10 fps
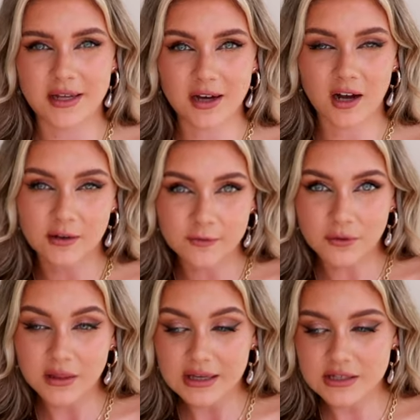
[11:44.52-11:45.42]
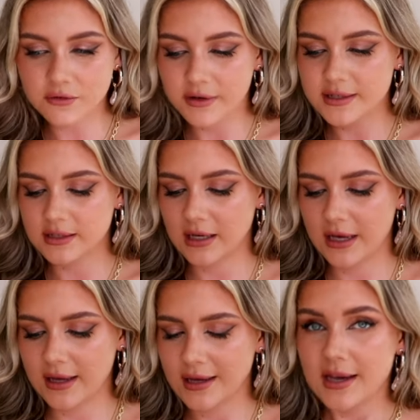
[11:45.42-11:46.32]
many colourful things
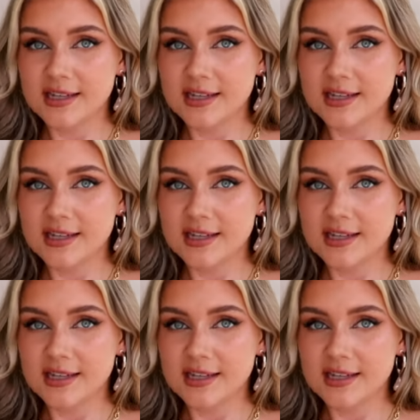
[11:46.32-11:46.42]
recently,